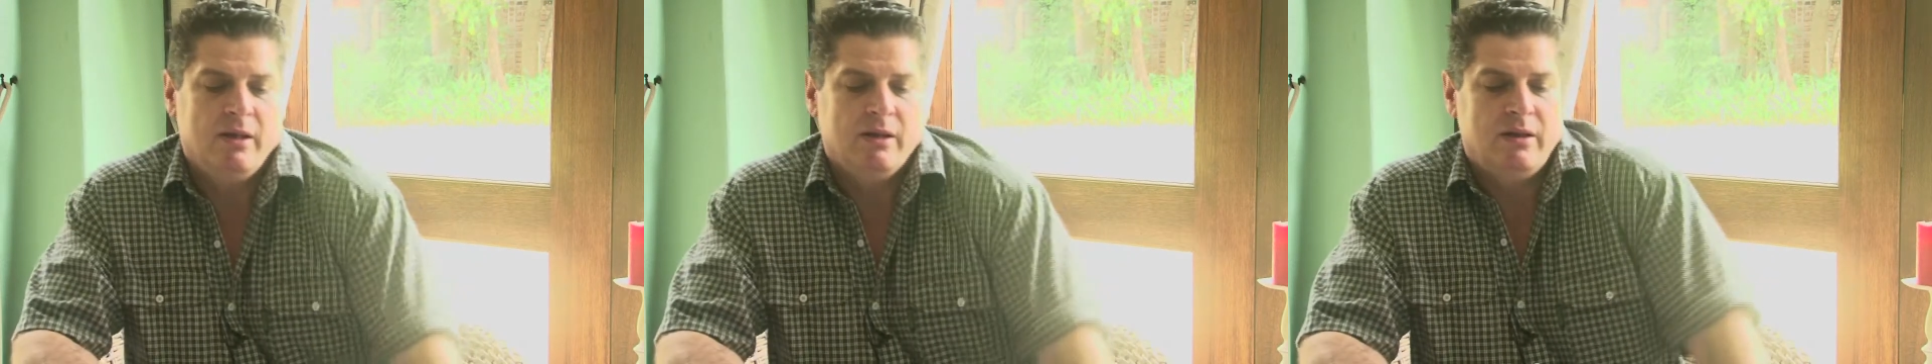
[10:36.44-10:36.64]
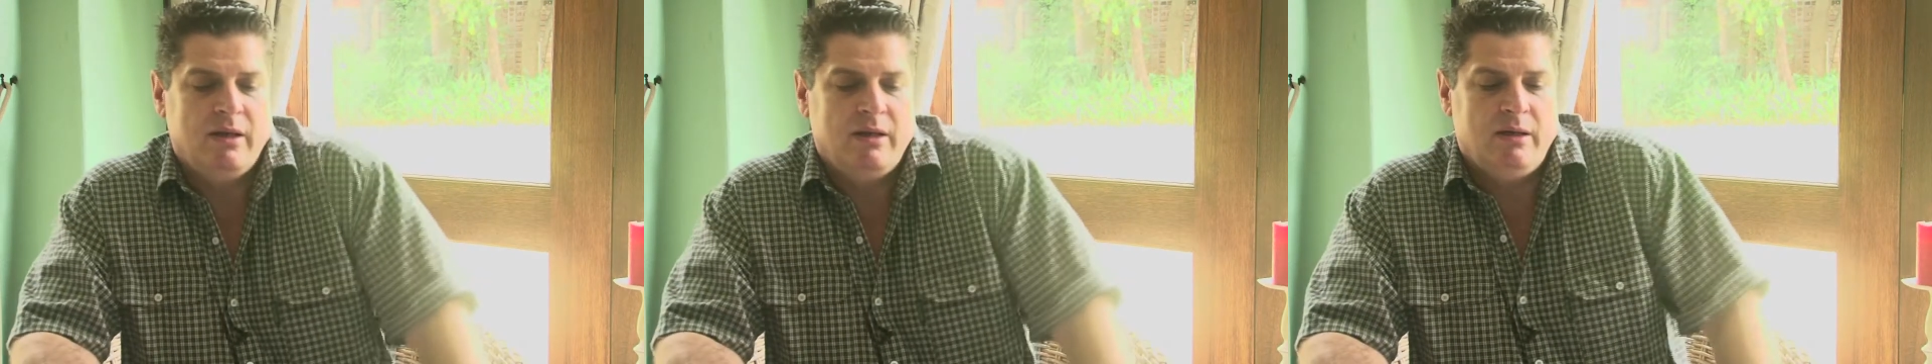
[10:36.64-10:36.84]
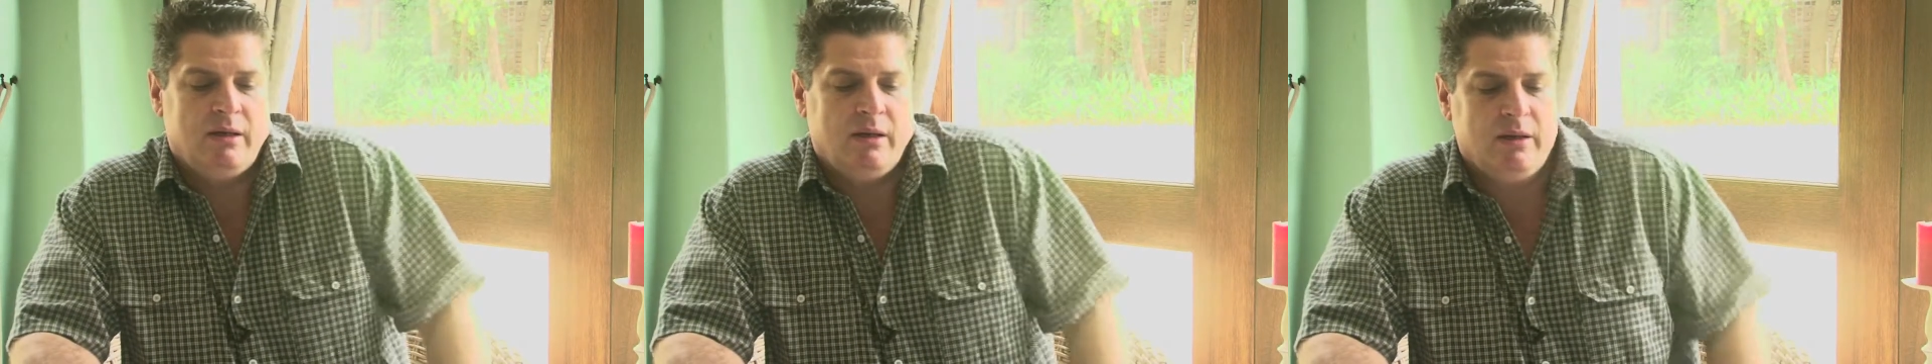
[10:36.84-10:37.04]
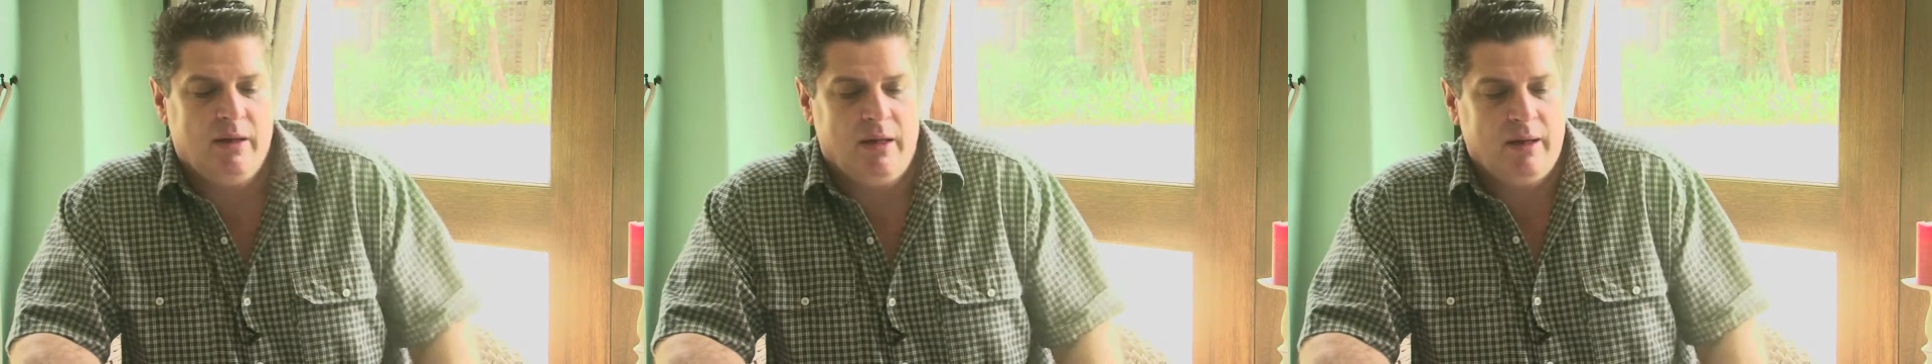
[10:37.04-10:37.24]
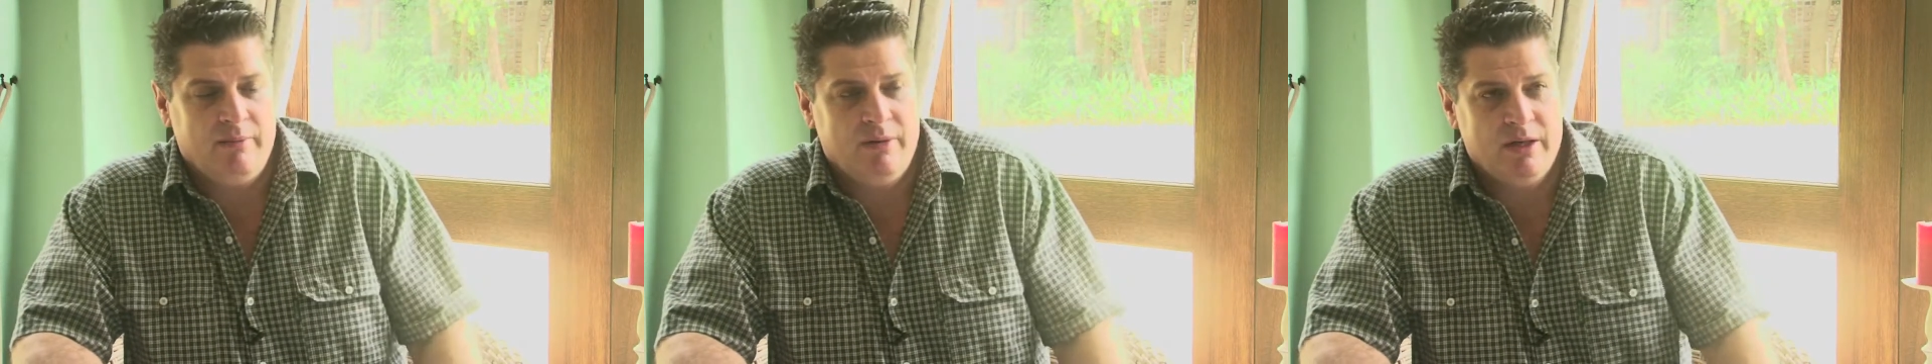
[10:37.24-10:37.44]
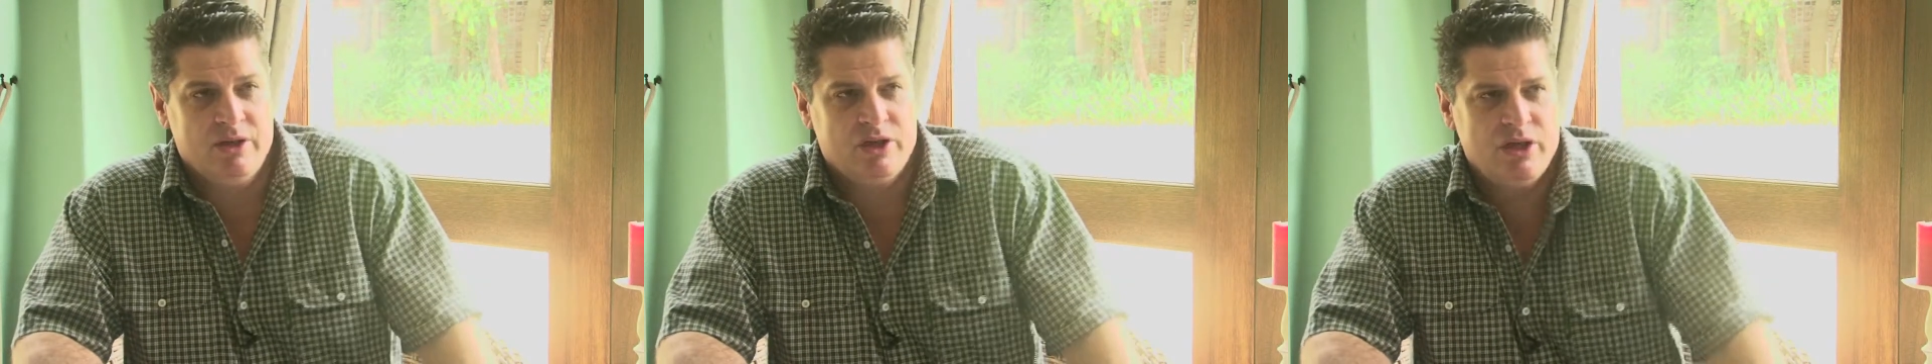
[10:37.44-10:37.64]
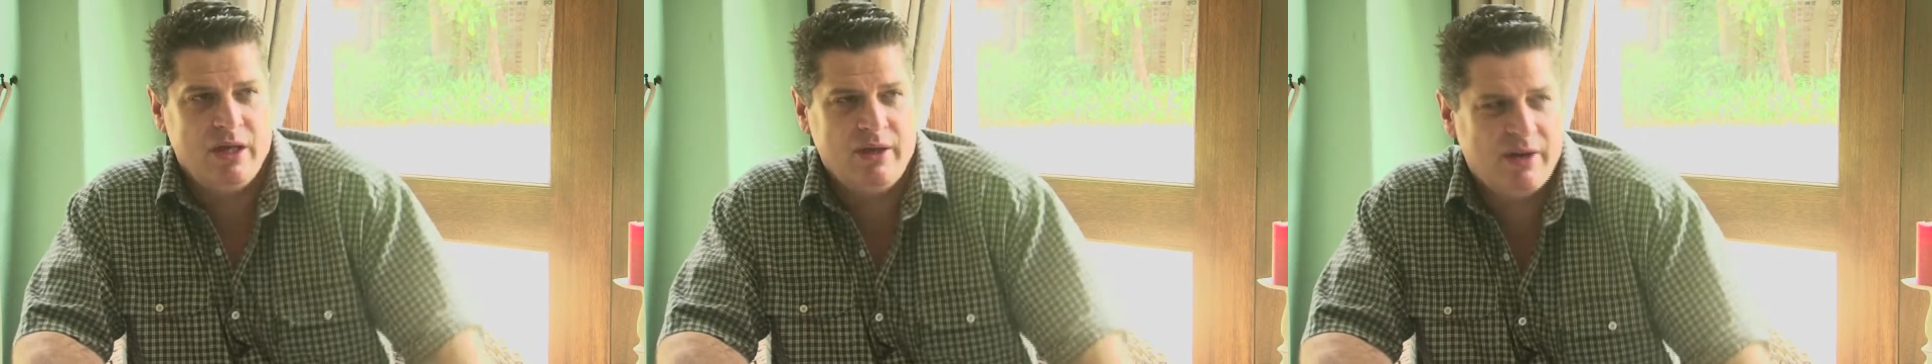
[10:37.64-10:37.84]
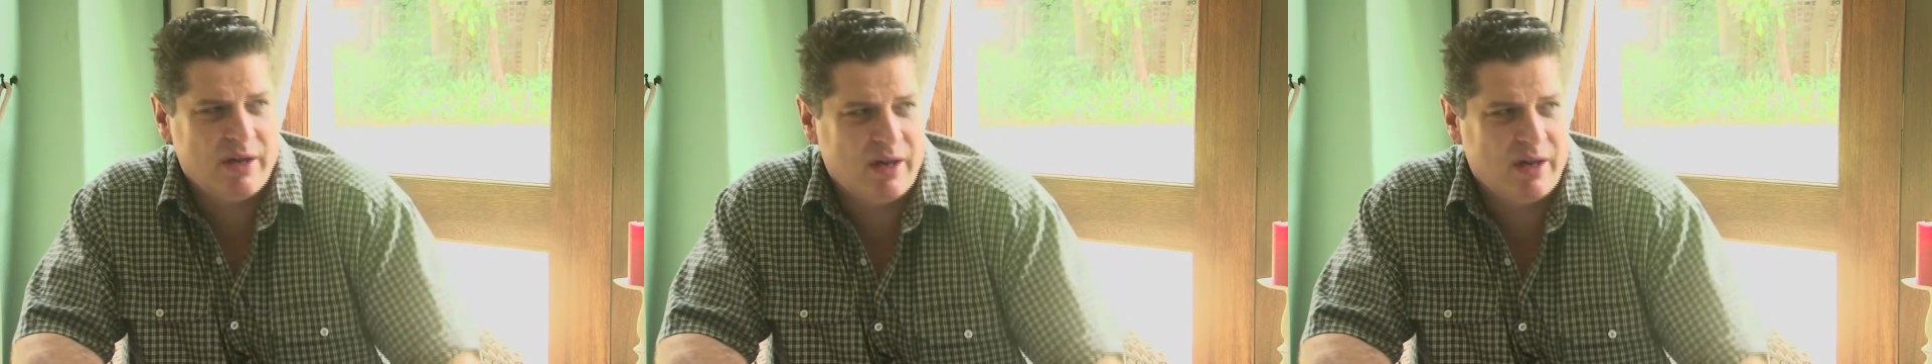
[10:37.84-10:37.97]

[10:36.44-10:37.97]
Then the Engineering